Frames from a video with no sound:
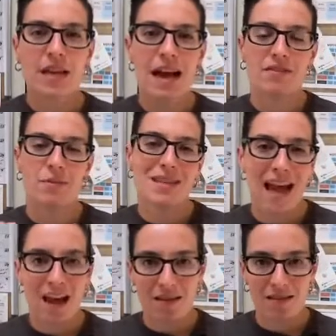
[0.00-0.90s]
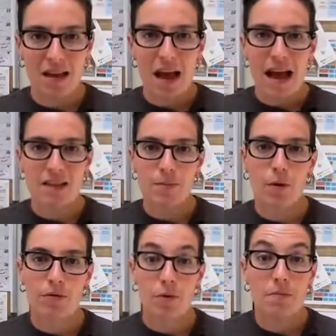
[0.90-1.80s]
to have some text, as
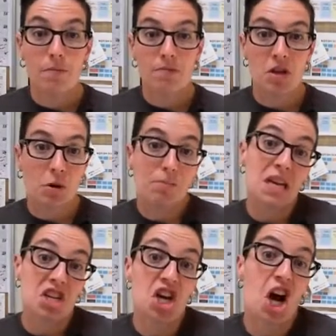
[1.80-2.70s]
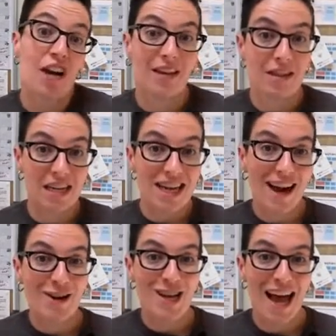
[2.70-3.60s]
opposed to, you know, me talking the
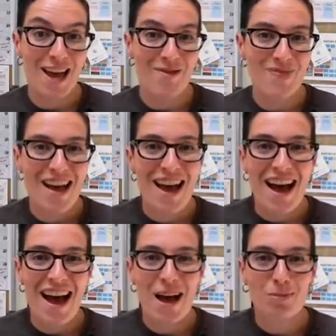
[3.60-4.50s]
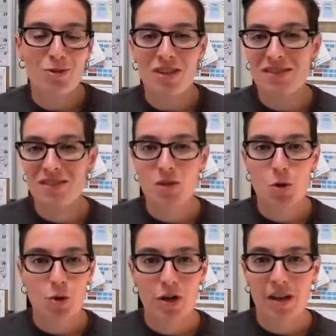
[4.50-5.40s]
entire time. Just as you
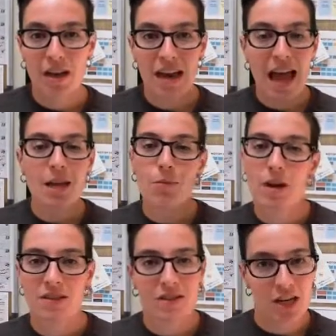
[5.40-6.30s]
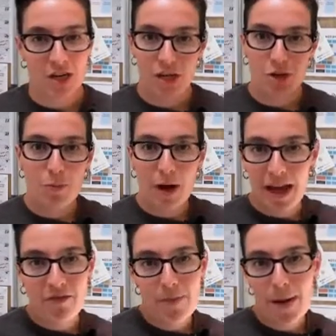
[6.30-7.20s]
would at any presentation, you'd
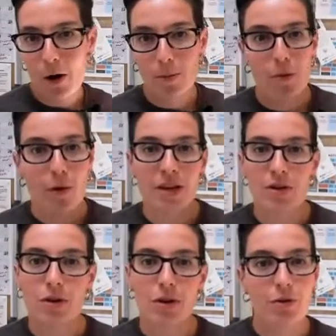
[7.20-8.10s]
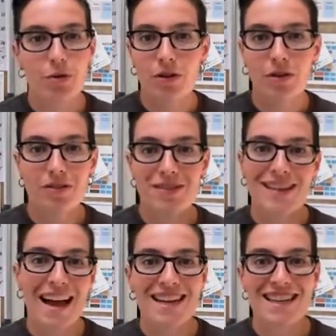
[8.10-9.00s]
probably have a PowerPoint or a Google
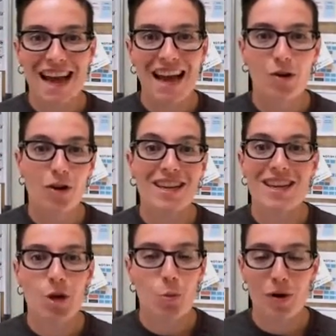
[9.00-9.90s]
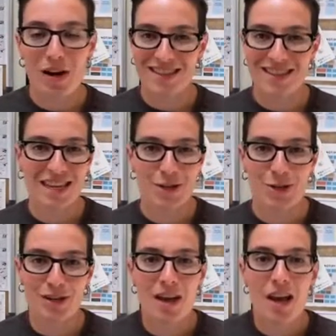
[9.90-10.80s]
slide deck or a keynote
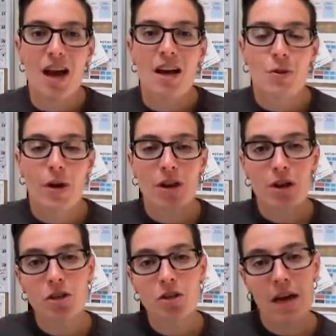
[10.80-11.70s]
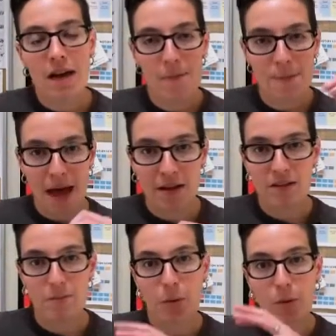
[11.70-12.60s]
presentation. So I encourage you to have a balance
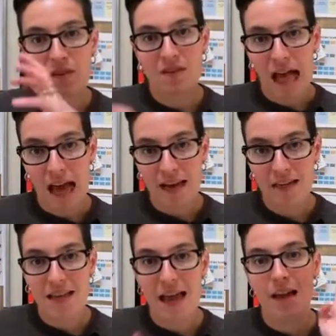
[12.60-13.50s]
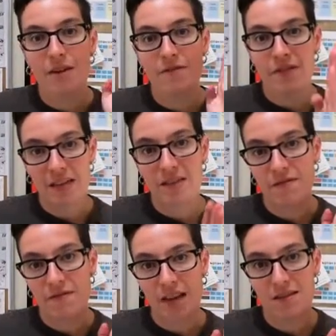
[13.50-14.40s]
of both slides and
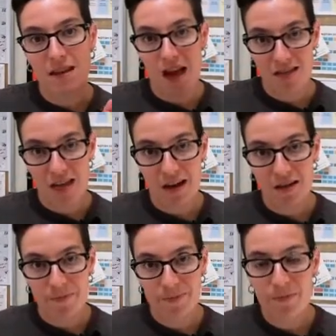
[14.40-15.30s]
face-to-face contact.